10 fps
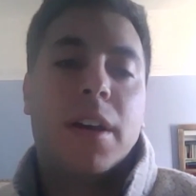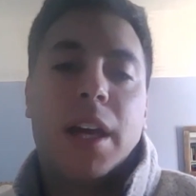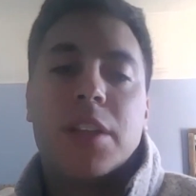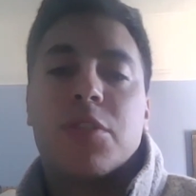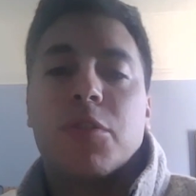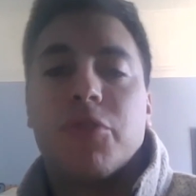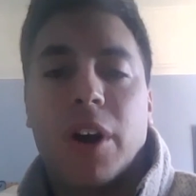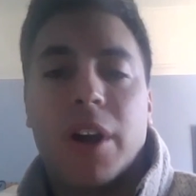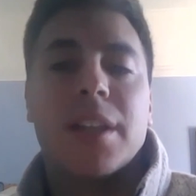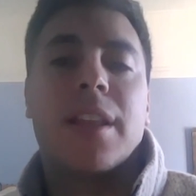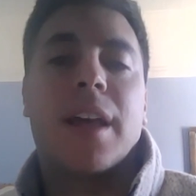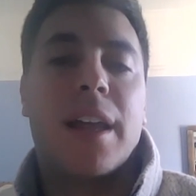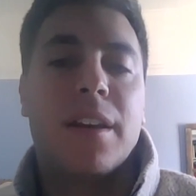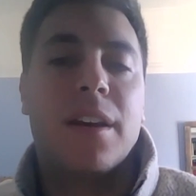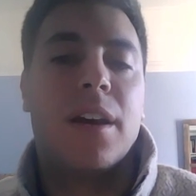And so finding
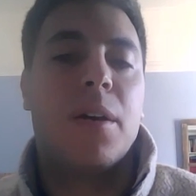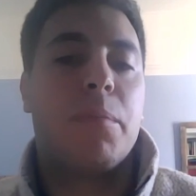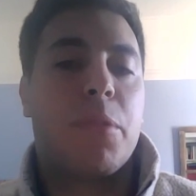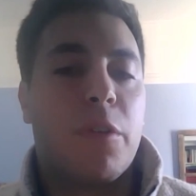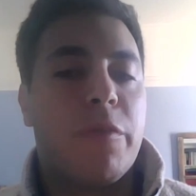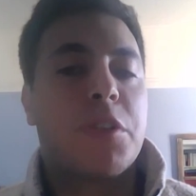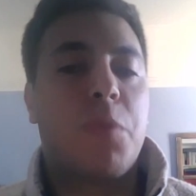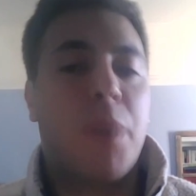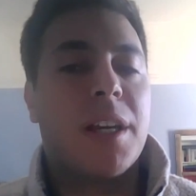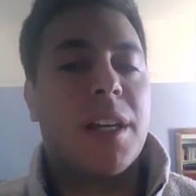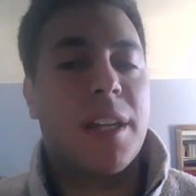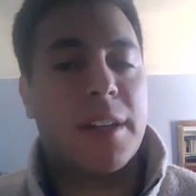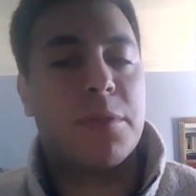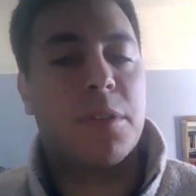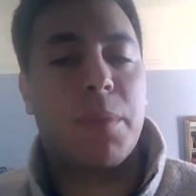that perfect way to
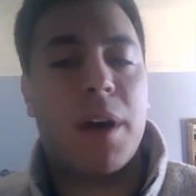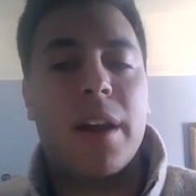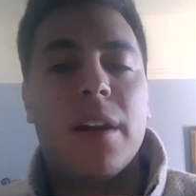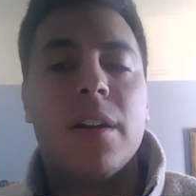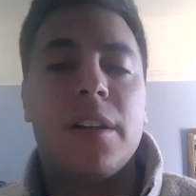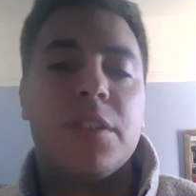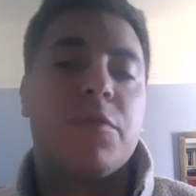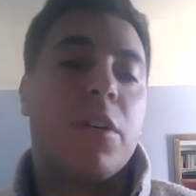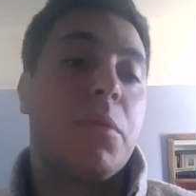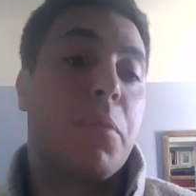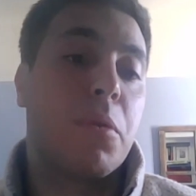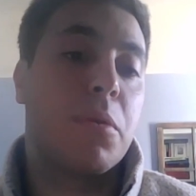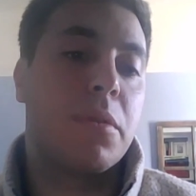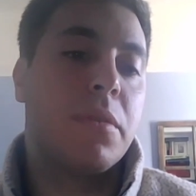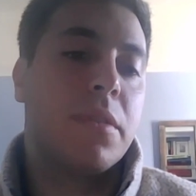connect with your buyer is very
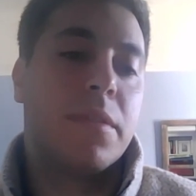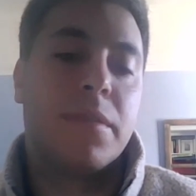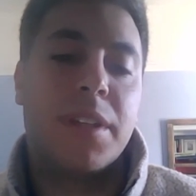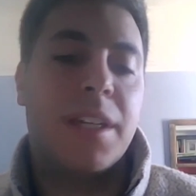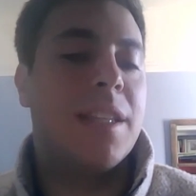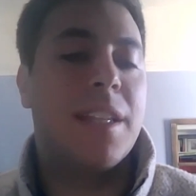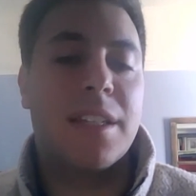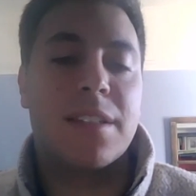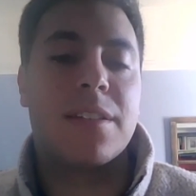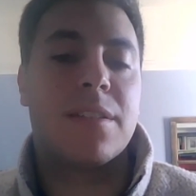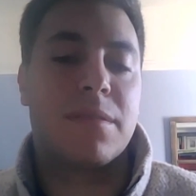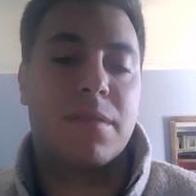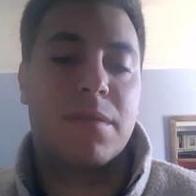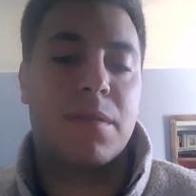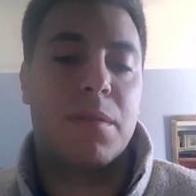important in this
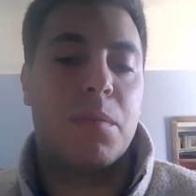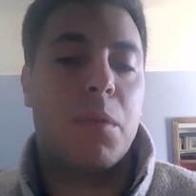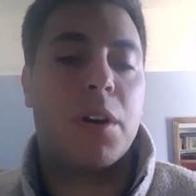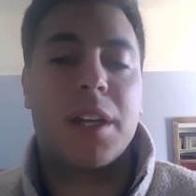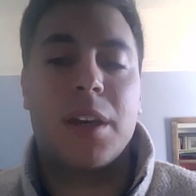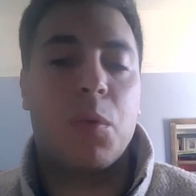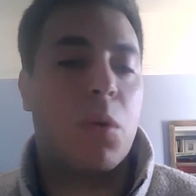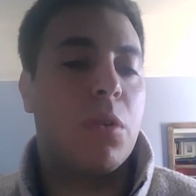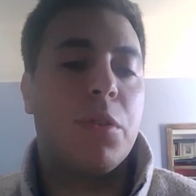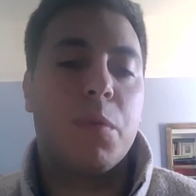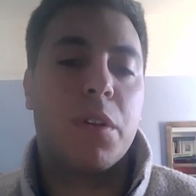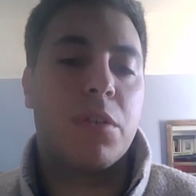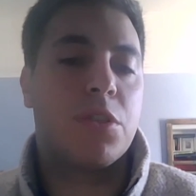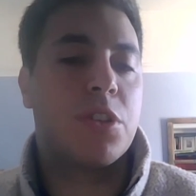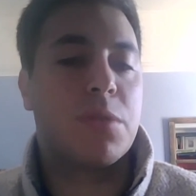marketing world, where
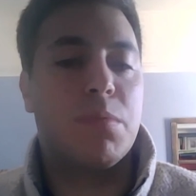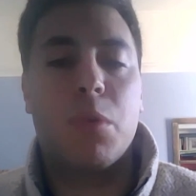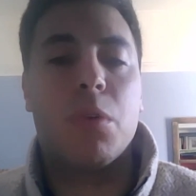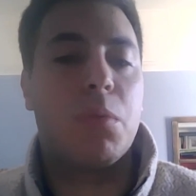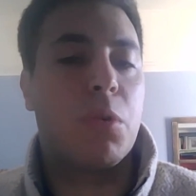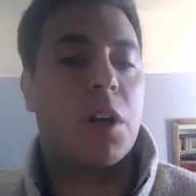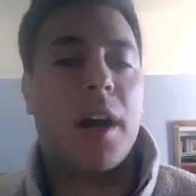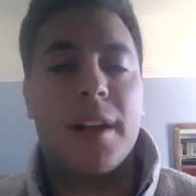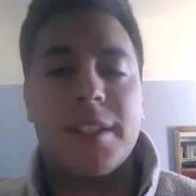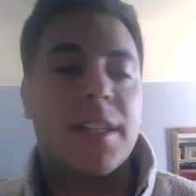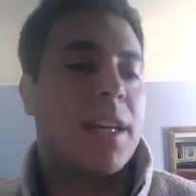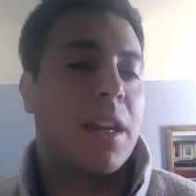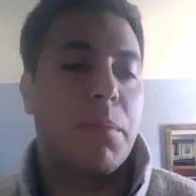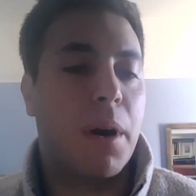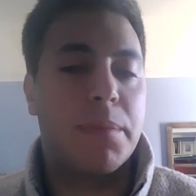there's just more and more content
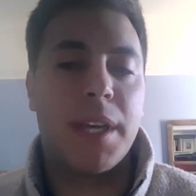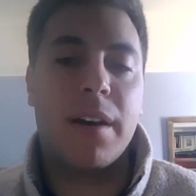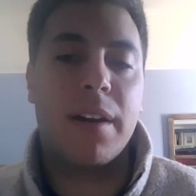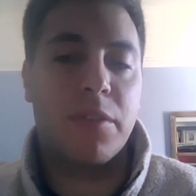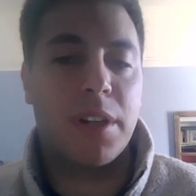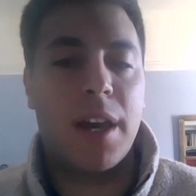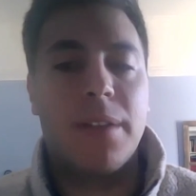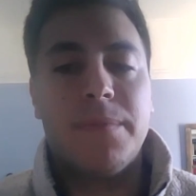getting pumped out every day.